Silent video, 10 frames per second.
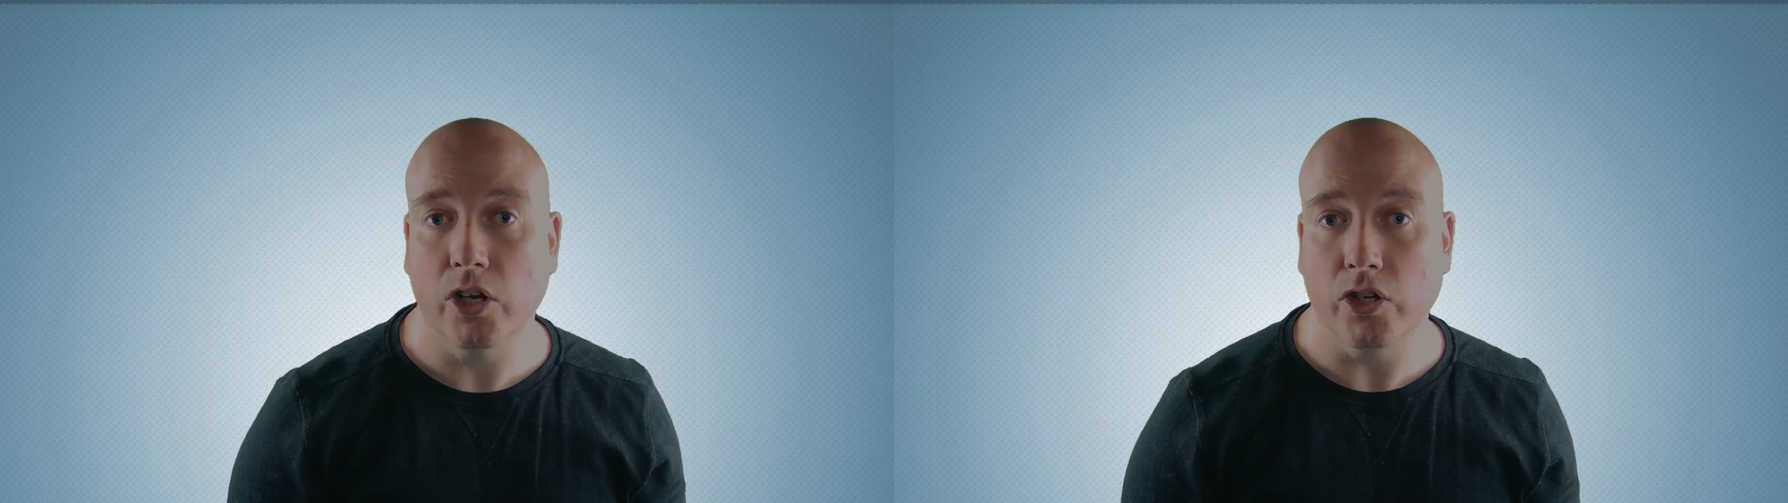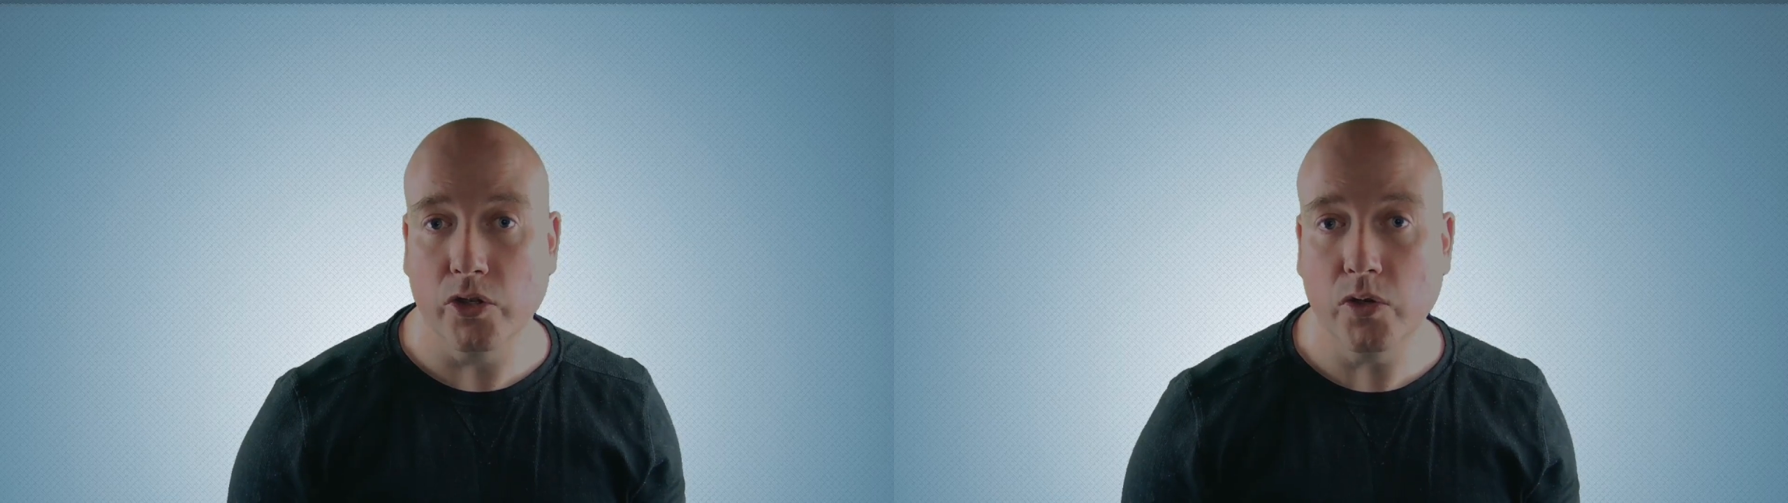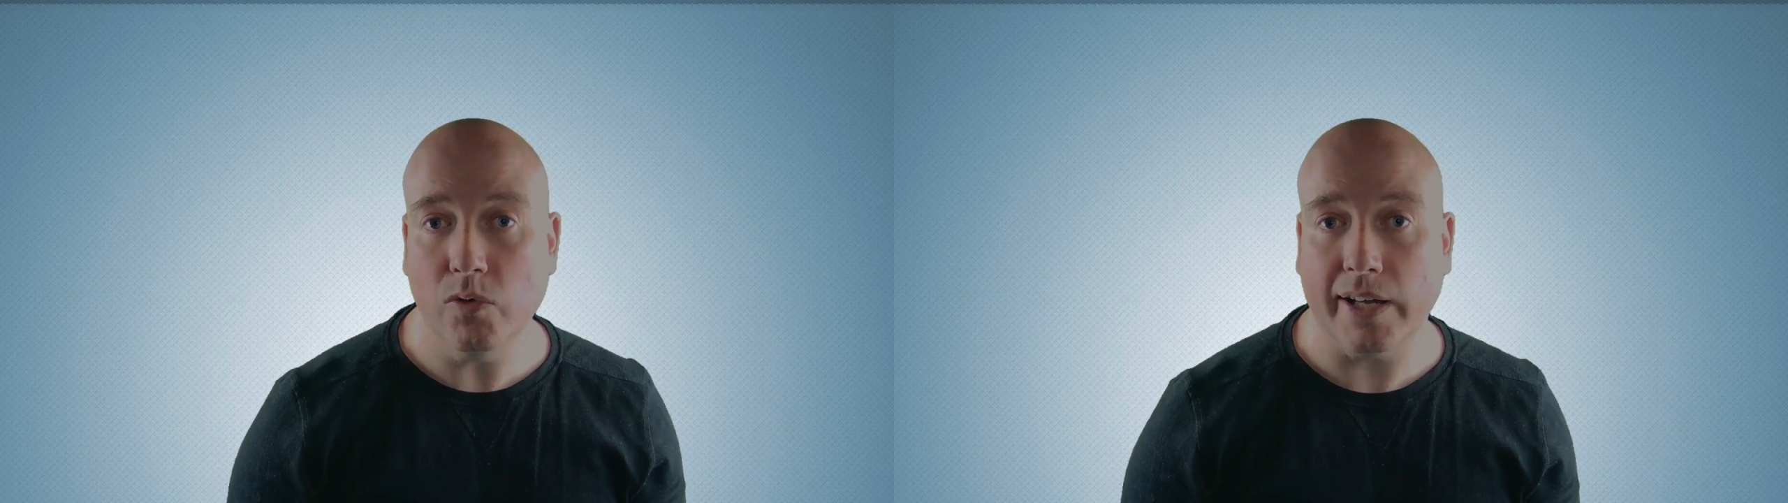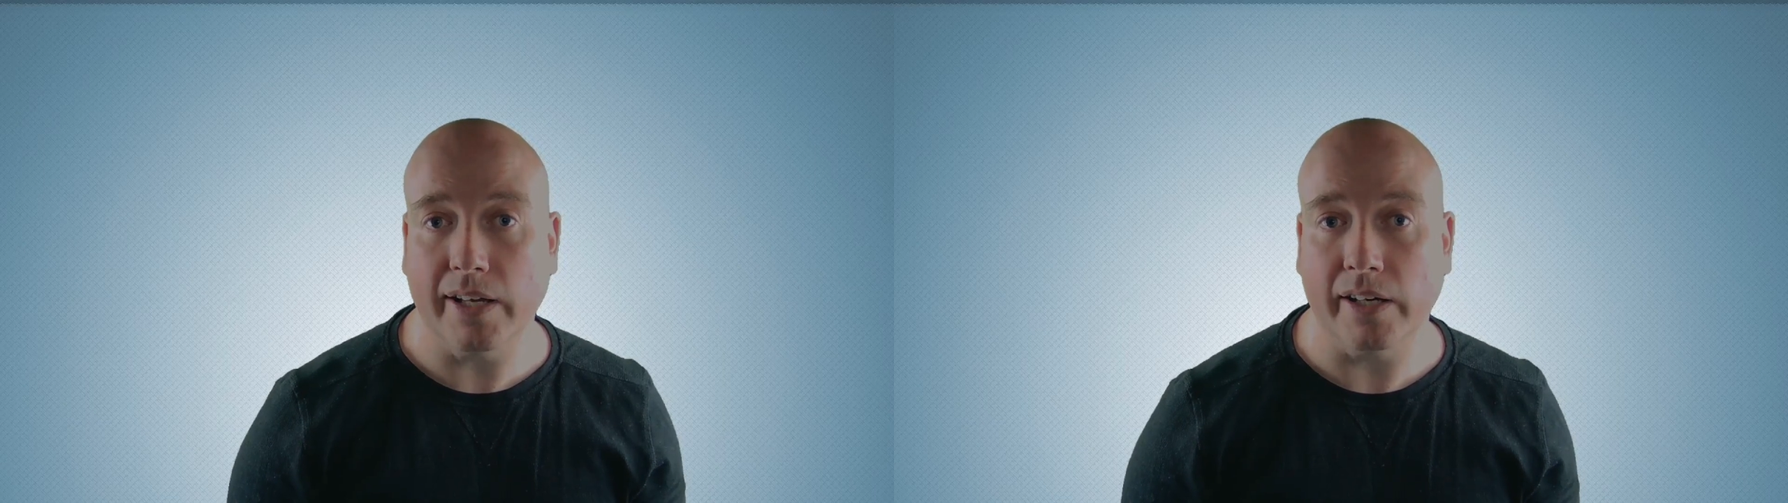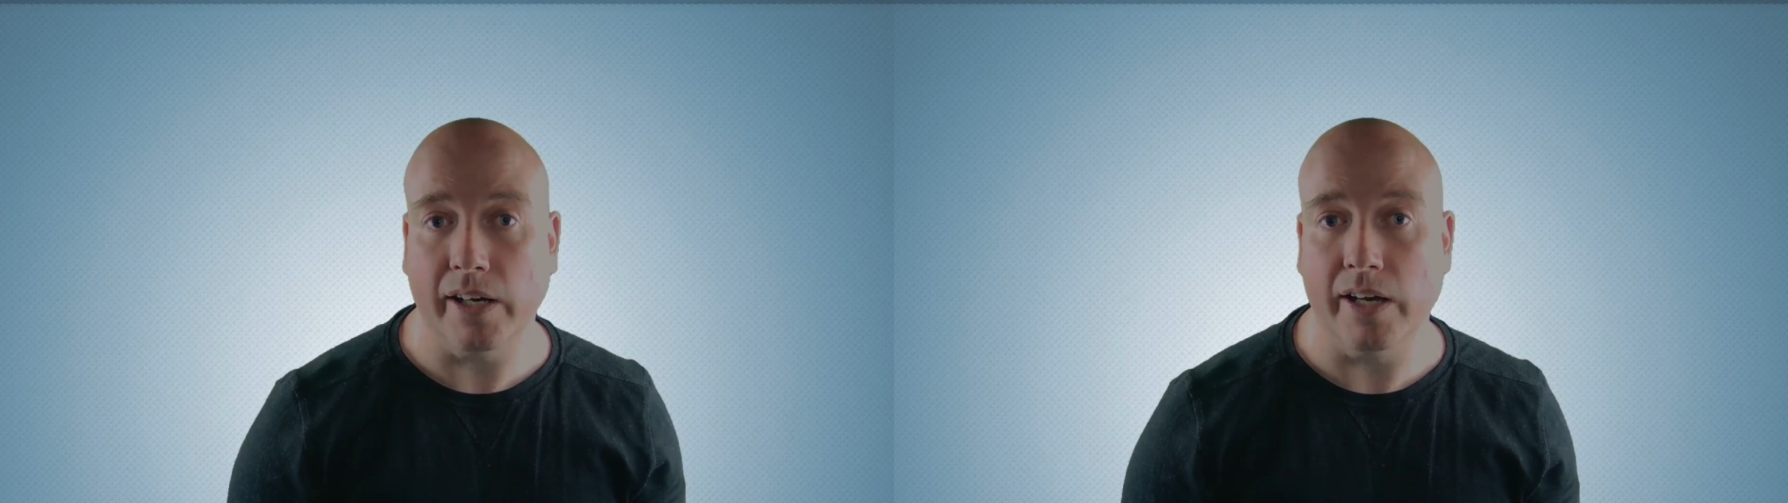you'll
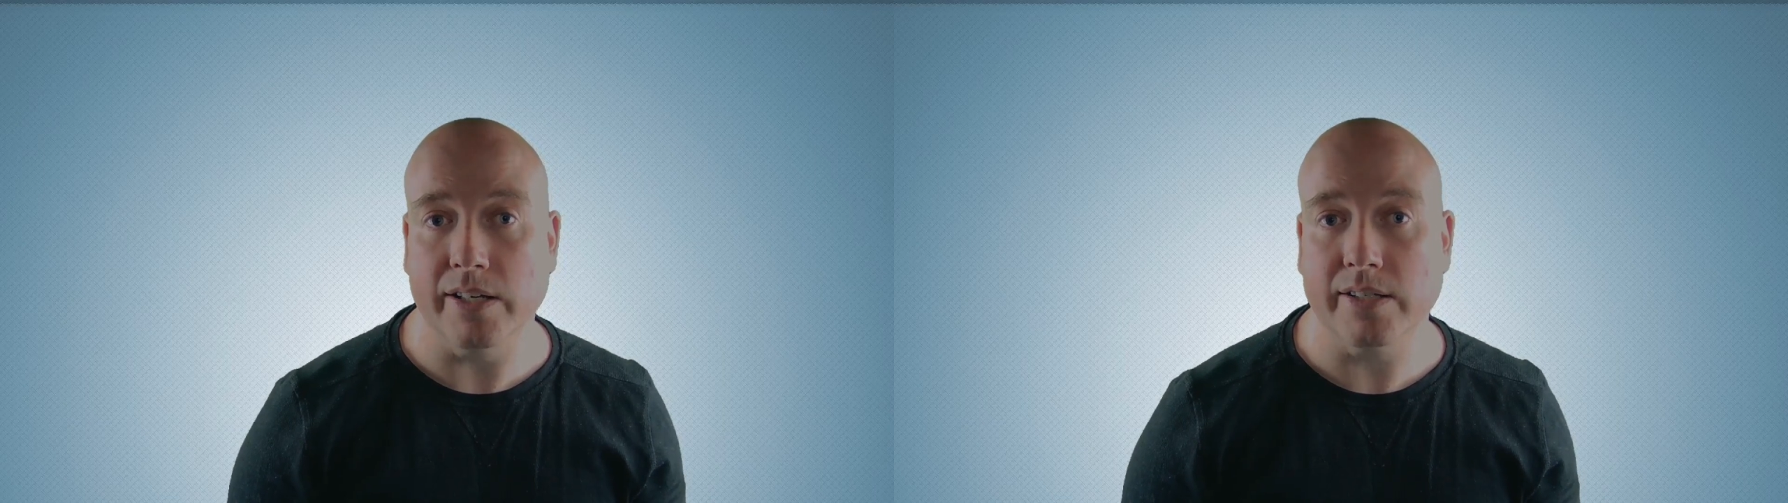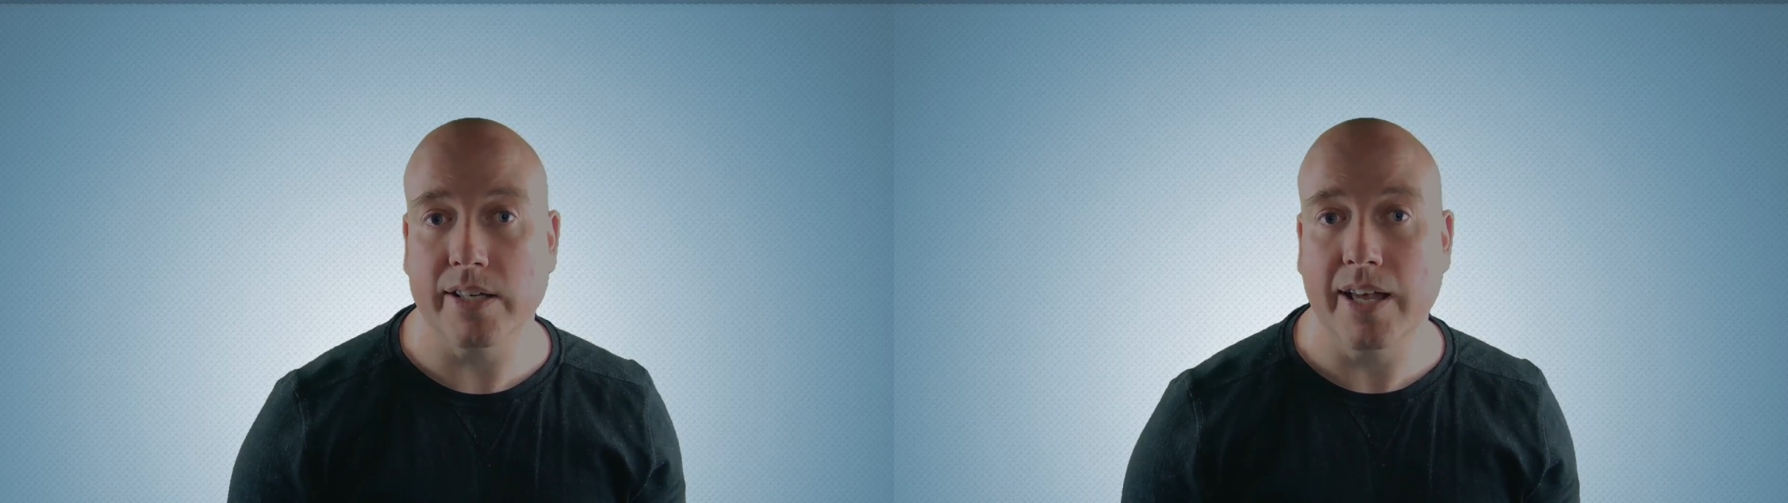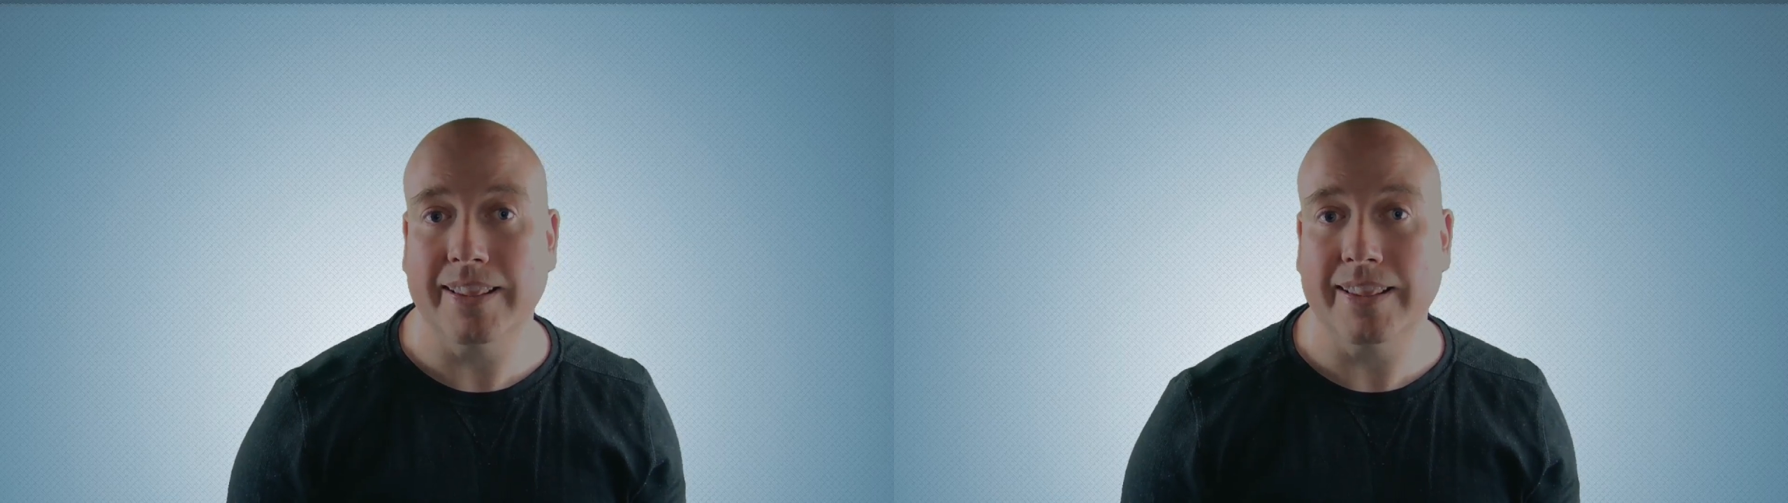recognize